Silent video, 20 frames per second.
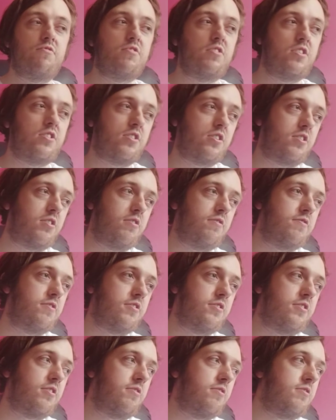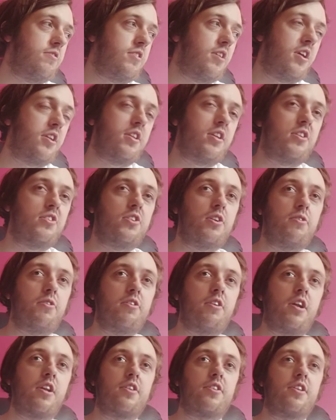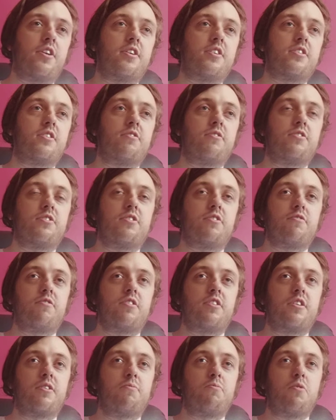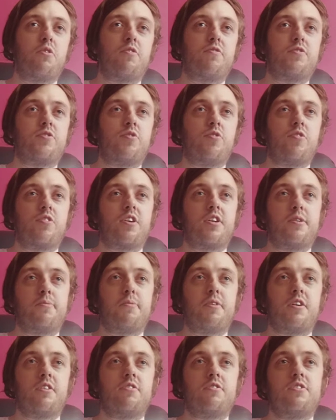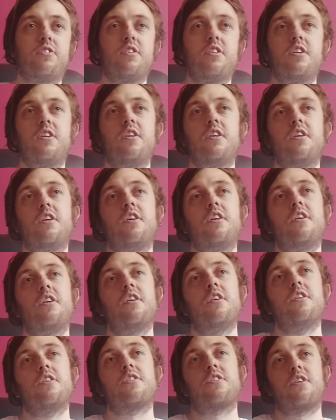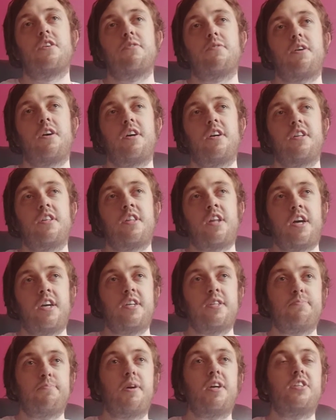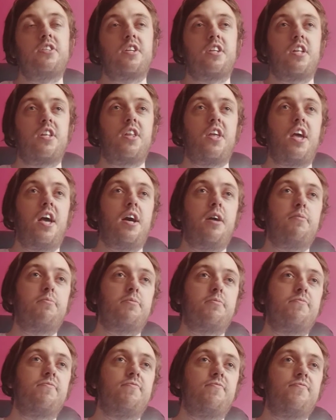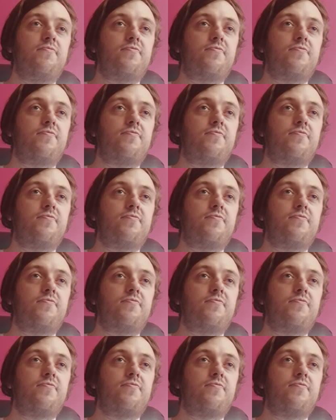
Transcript: it's a cover, so they didn't do it or anything. So it's not really worth talking about. So that is basically the album.